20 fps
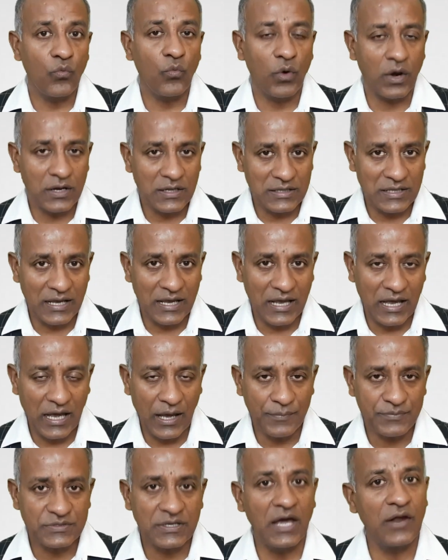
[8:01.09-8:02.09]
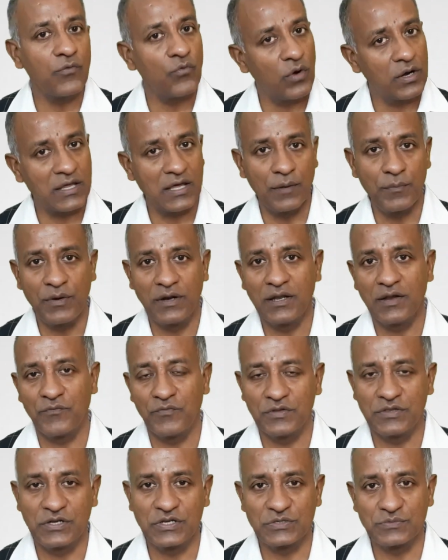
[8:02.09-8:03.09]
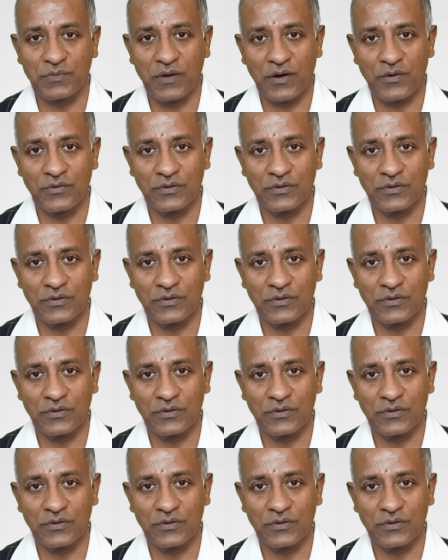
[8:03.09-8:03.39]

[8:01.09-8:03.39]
what are the gaps and what can be done with respect